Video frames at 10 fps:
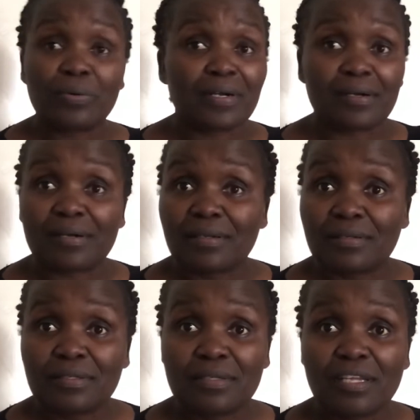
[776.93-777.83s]
are,
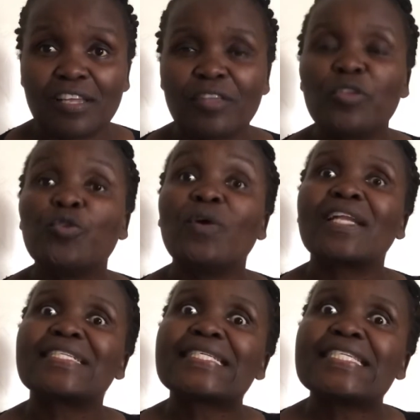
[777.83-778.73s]
you are a
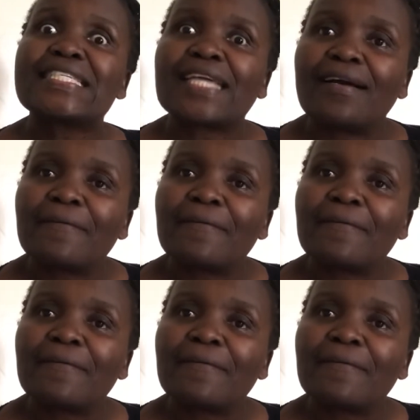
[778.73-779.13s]
teacher.